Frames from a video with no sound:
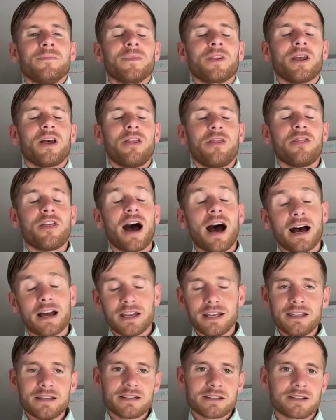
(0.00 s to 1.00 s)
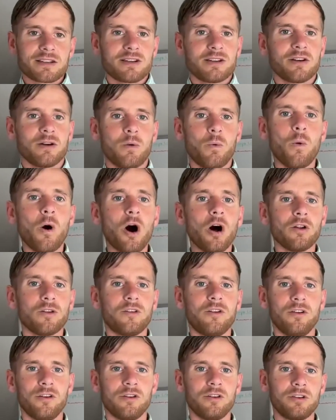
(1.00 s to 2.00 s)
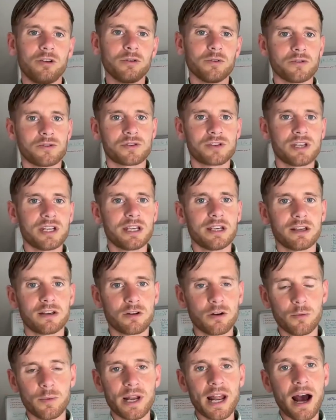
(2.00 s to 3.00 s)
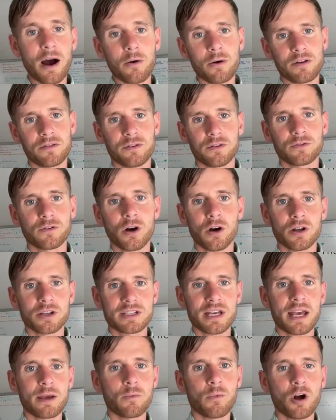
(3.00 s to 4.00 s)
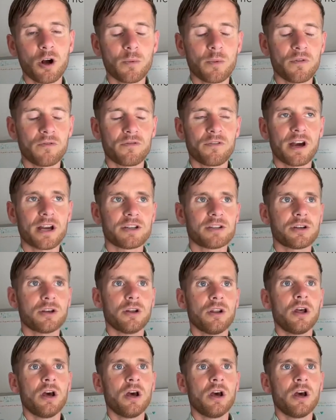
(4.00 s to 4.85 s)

and that is what you'll see coming out if you've got a tapeworm infection.